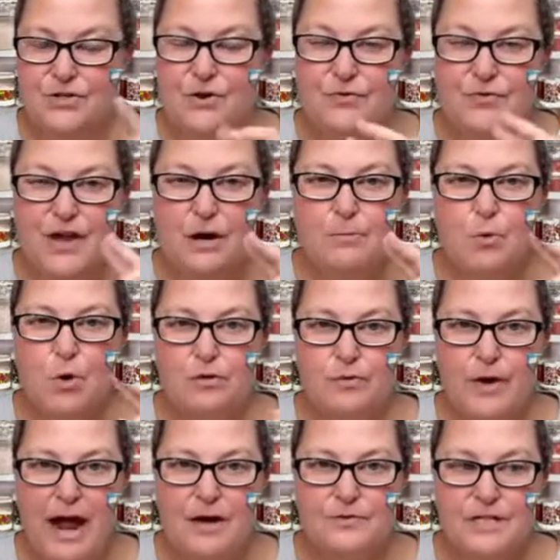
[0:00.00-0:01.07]
You know, they're more
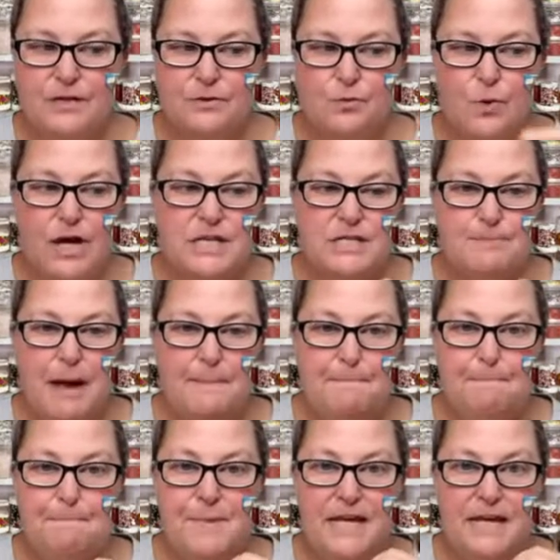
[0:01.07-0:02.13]
rounded, whereas my
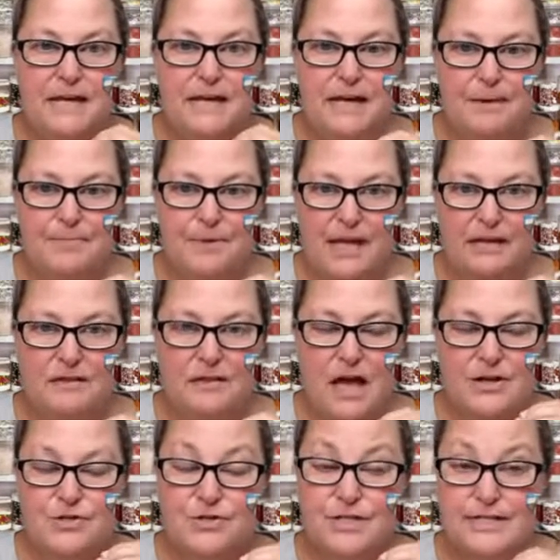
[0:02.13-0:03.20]
big cupcake
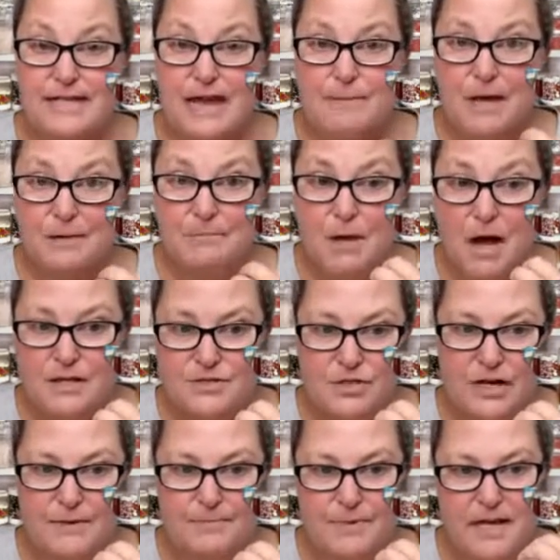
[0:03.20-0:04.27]
liners, because I make monster
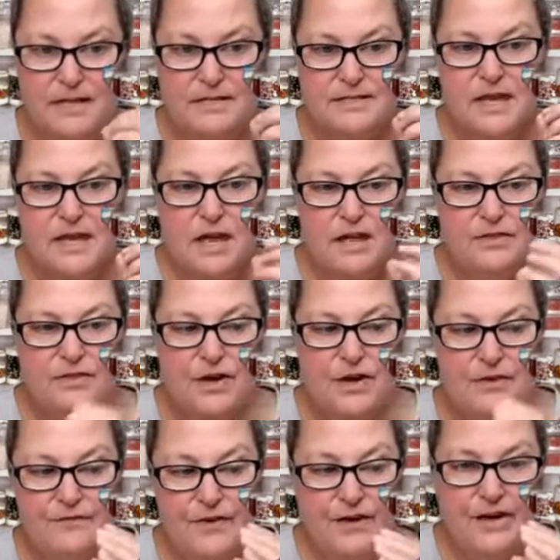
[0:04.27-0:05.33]
cupcakes,
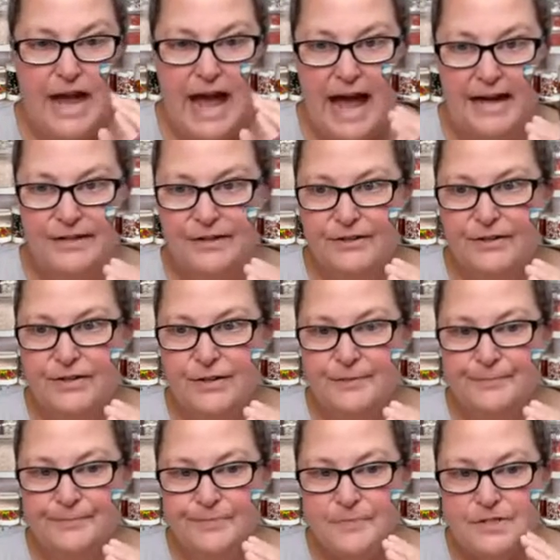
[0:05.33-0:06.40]
they're very
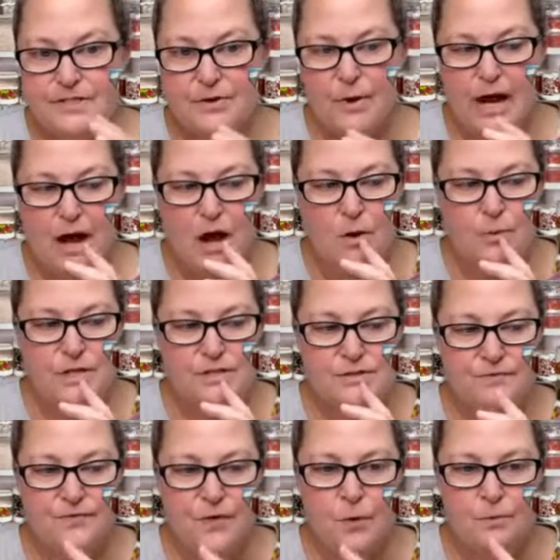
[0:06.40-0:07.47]
angular. So I always
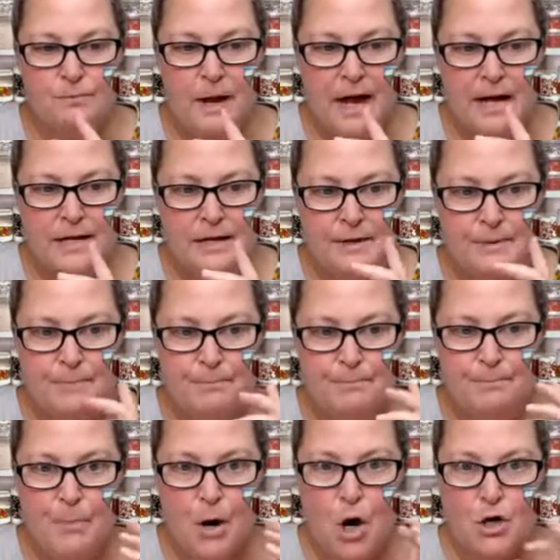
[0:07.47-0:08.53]
fold my
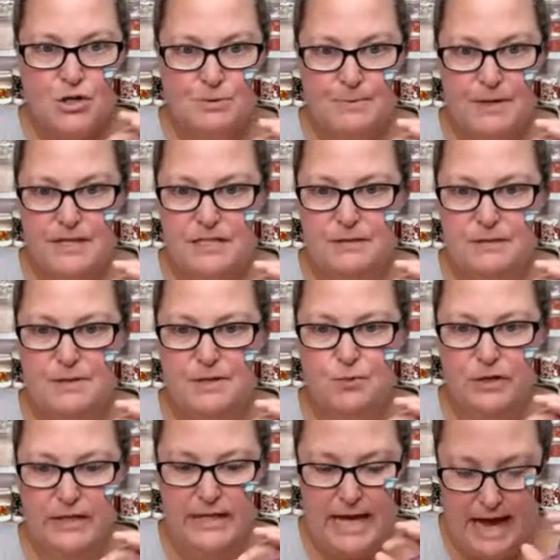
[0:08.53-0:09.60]
parchment to be
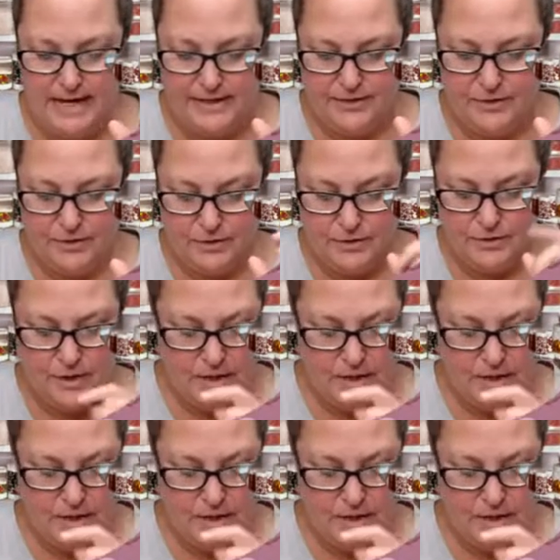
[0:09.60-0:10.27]
really angular.